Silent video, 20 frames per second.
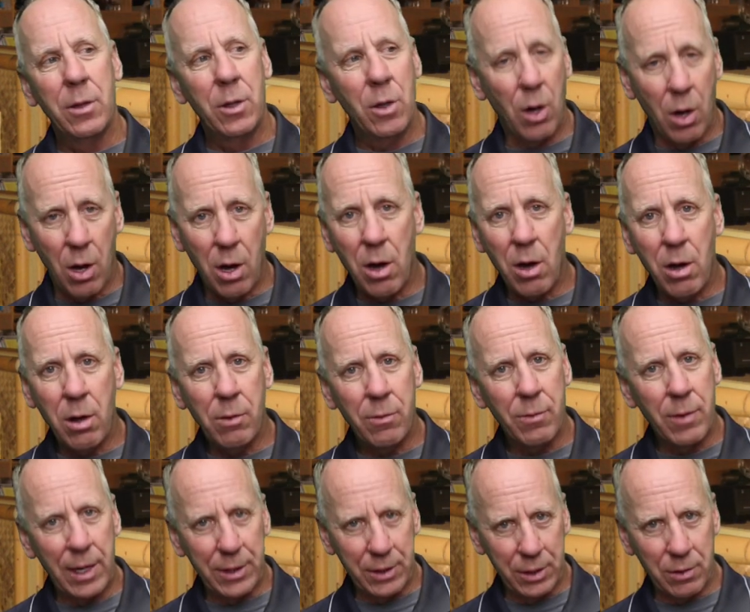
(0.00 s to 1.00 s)
Call
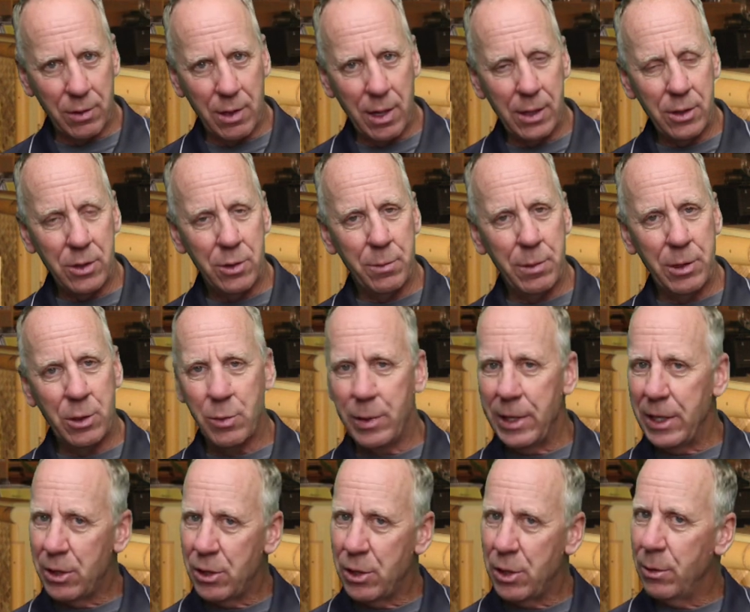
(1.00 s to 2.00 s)
restaurants
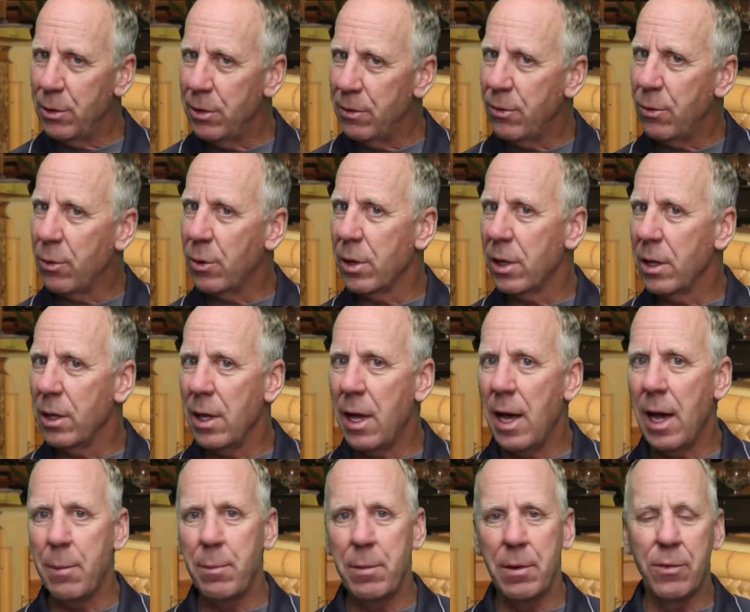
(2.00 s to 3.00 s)
between 2 and 4
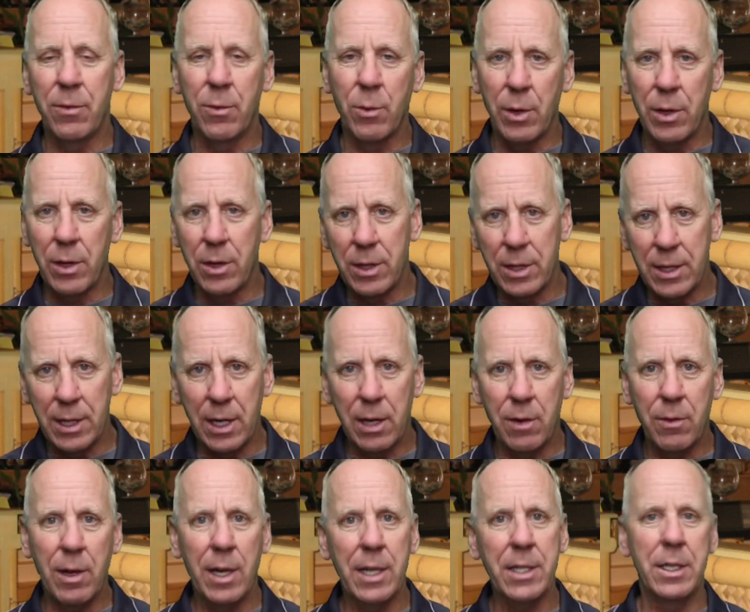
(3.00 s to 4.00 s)
o'clock before their
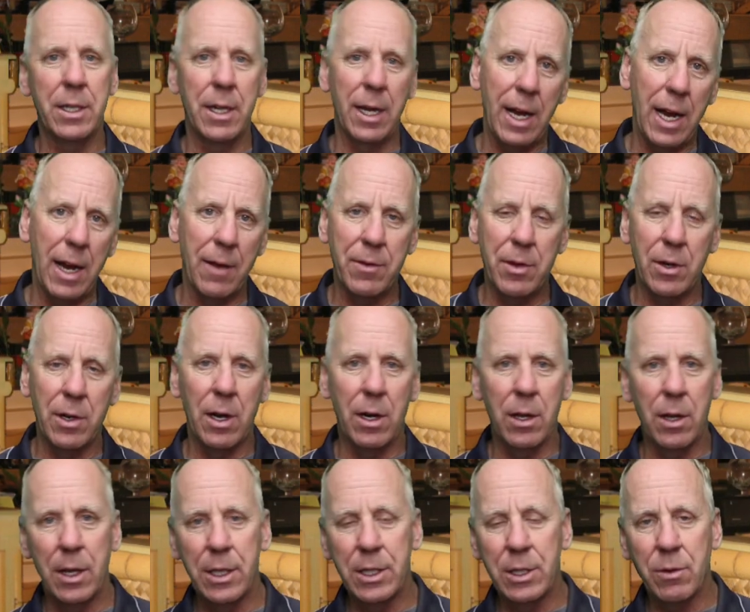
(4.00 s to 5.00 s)
dinner rush and after their
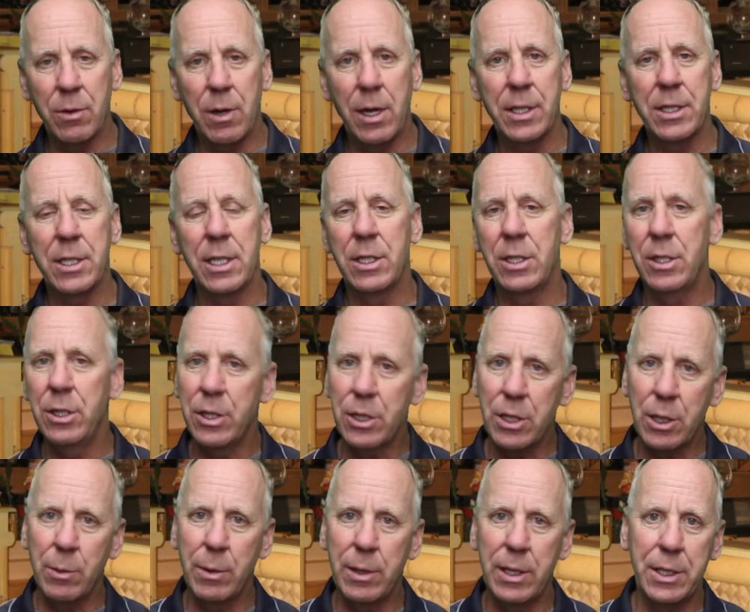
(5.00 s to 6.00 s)
lunch rush. That's
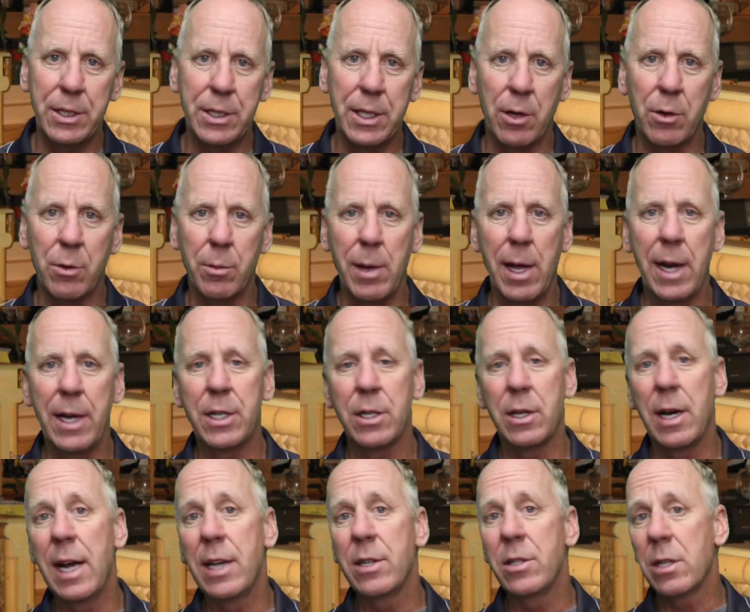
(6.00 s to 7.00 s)
usually when the general
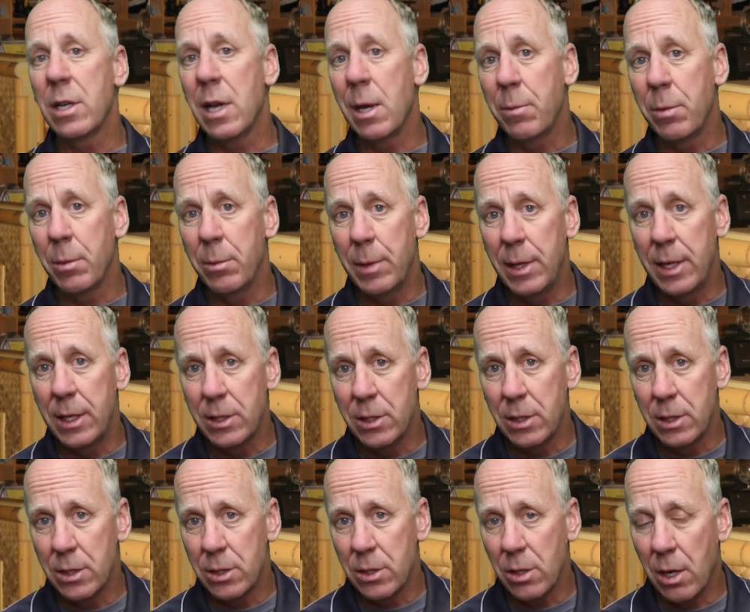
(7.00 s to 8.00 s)
manager has a couple minutes
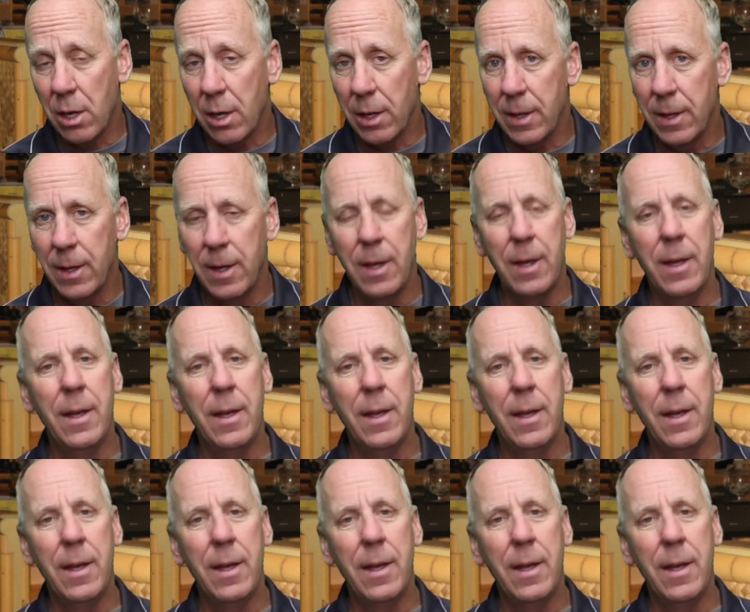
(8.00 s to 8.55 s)
to talk.